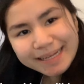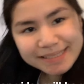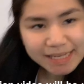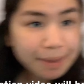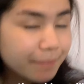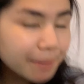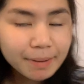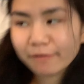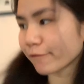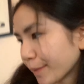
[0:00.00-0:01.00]
Guys, I'm in
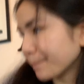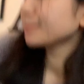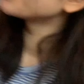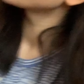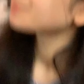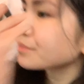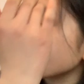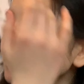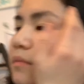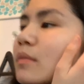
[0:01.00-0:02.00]
my room
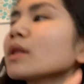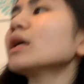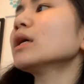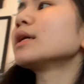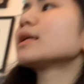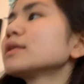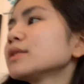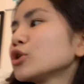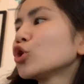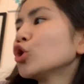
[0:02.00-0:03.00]

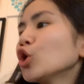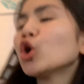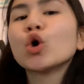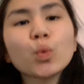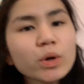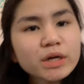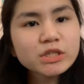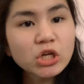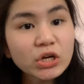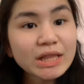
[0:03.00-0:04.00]
and we're gonna
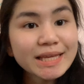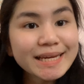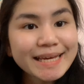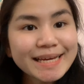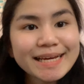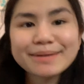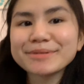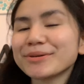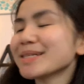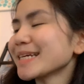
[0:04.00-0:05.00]
start cleaning. I'm
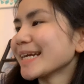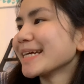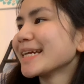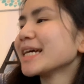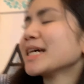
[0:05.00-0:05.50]
so excited.